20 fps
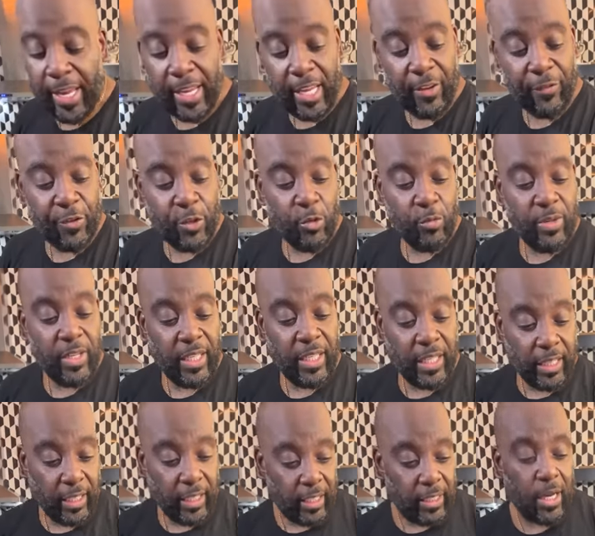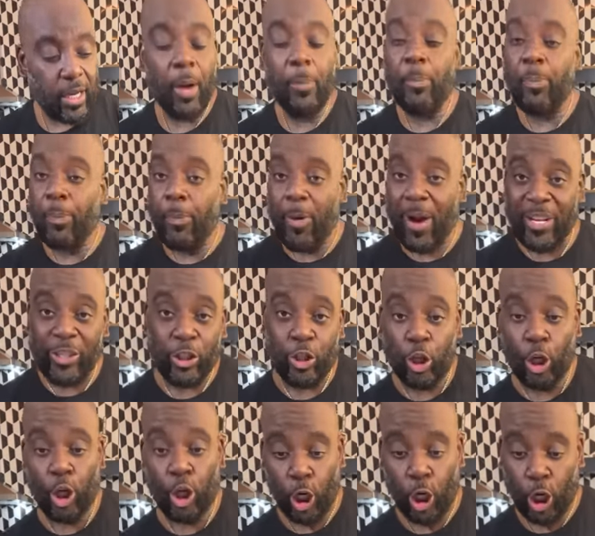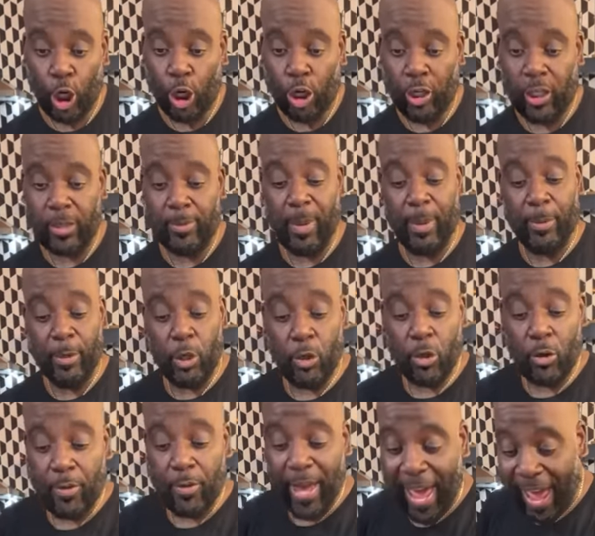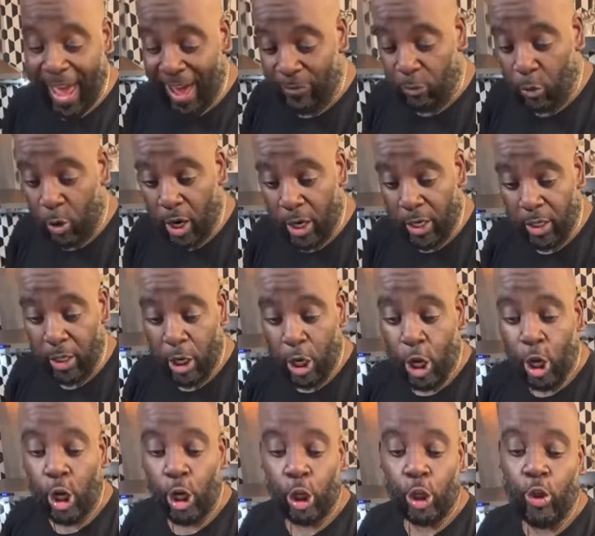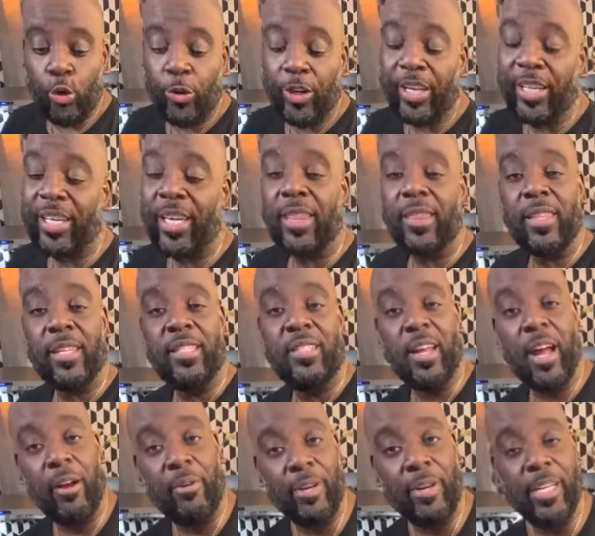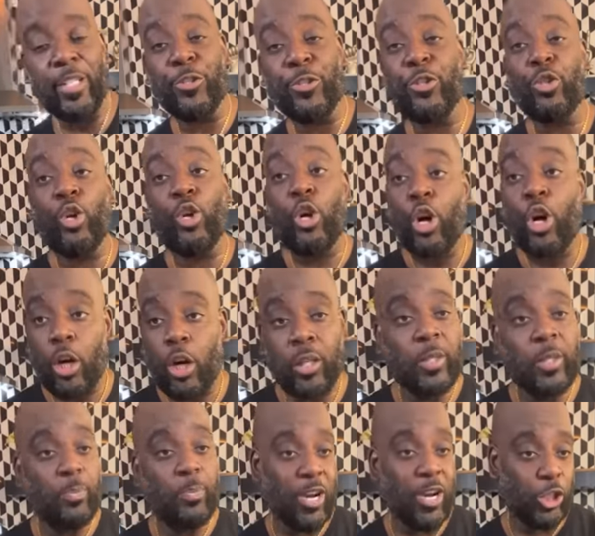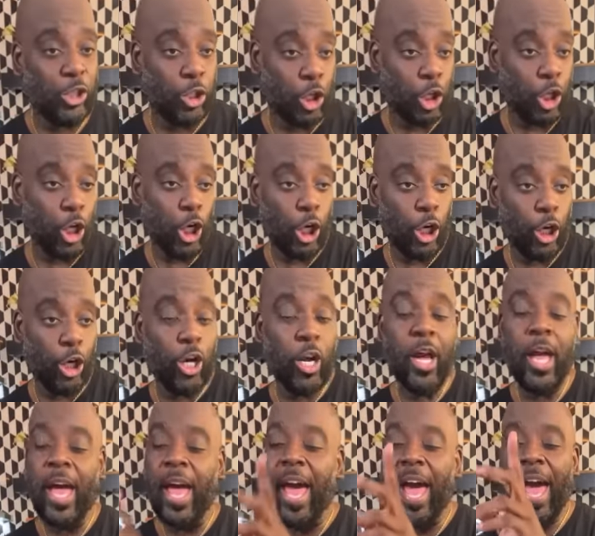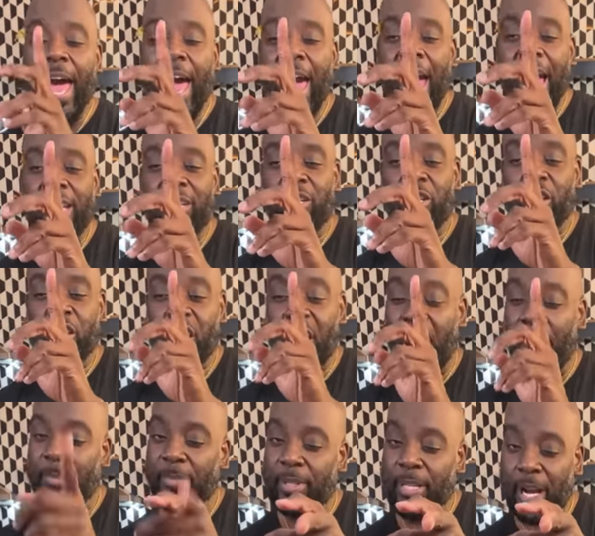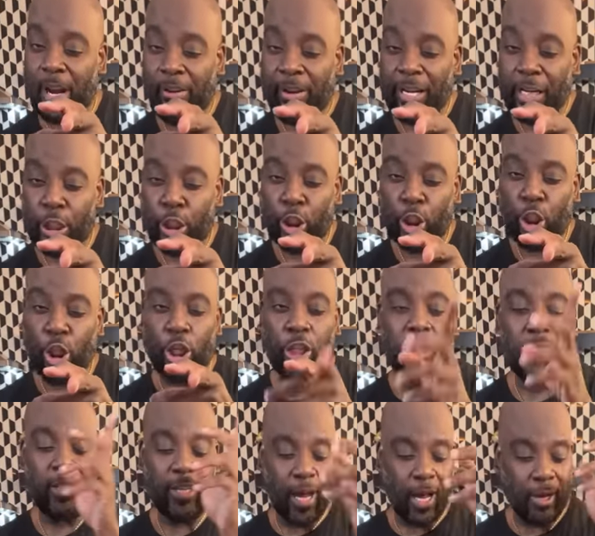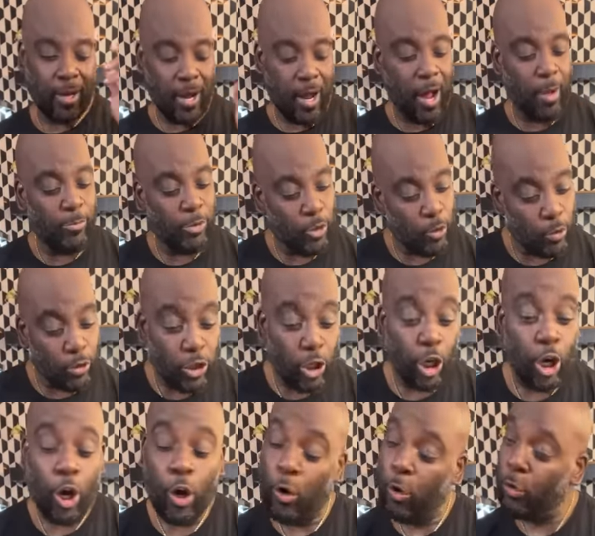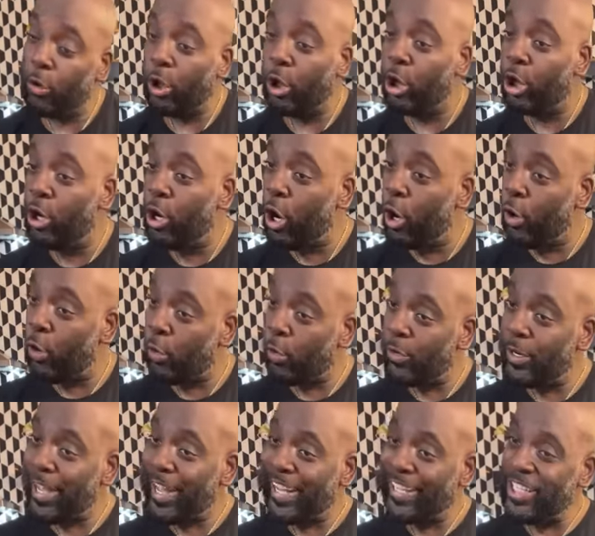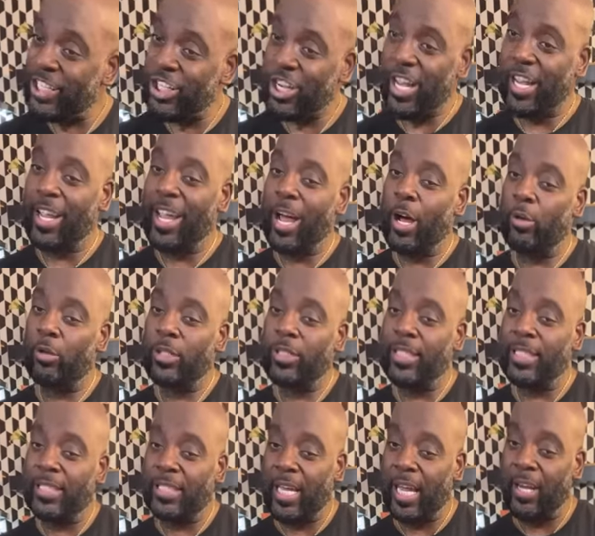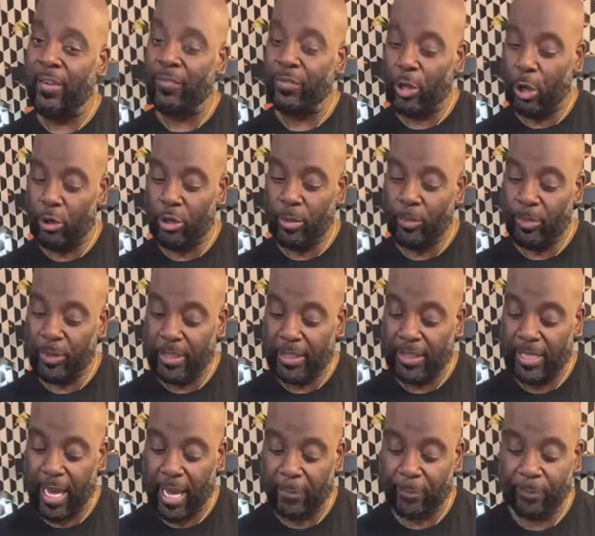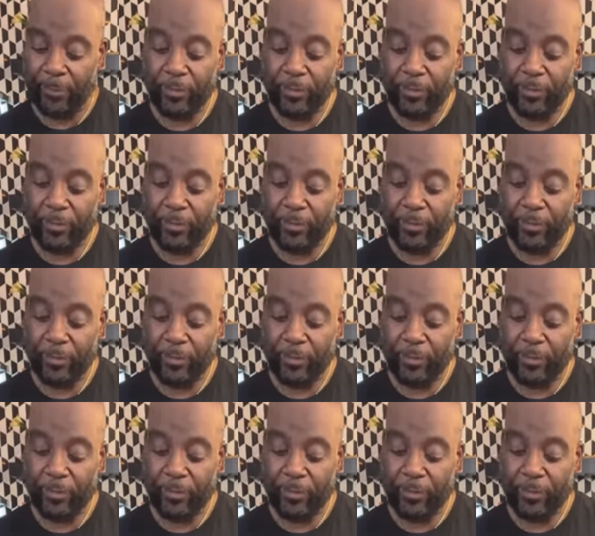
if you need a pressure cooker, because maybe you don't have one, you can get the Darius Cooks pressure cooker at shopdariuscooks.com. Use the code GOLD at checkout to save 30%.